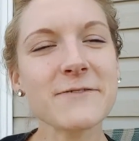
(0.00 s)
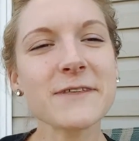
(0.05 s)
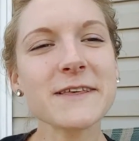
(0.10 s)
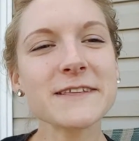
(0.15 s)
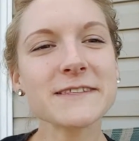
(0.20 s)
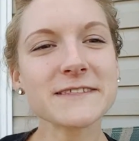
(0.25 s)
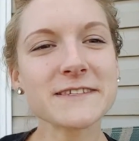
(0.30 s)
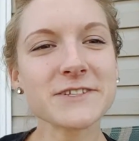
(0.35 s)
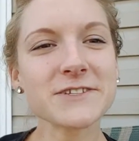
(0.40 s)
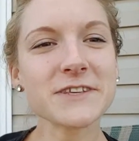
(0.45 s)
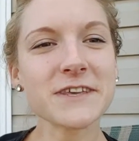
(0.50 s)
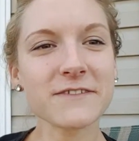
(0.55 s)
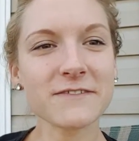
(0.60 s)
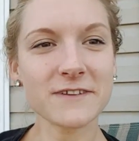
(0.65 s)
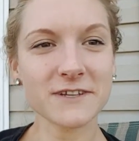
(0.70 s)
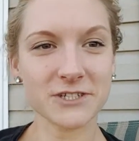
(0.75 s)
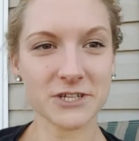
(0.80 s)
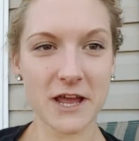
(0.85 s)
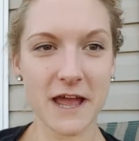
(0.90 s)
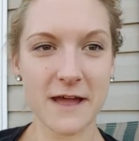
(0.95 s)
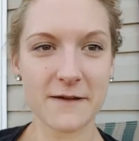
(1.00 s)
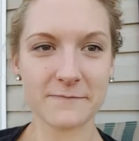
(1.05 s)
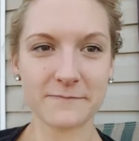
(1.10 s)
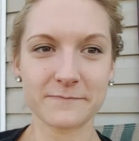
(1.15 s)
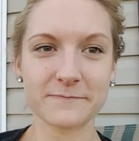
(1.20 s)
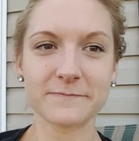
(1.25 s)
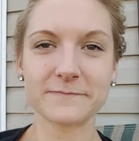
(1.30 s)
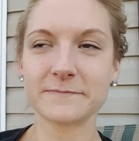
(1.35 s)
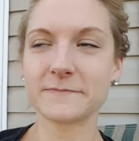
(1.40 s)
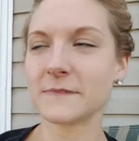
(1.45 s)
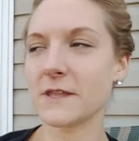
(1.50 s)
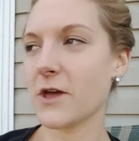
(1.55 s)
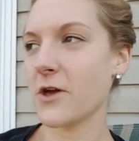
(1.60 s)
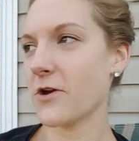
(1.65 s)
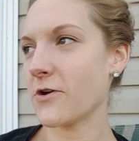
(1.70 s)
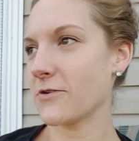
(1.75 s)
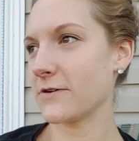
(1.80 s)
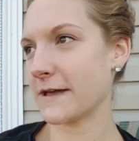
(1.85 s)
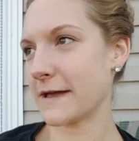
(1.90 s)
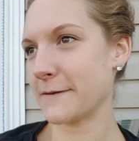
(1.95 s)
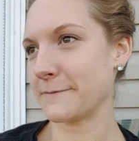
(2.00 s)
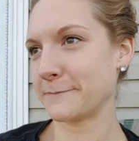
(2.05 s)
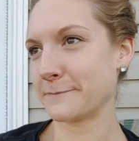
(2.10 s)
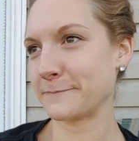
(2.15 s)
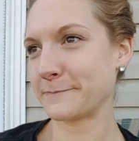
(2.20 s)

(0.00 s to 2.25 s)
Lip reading: well, let's just give it a shot. Okay.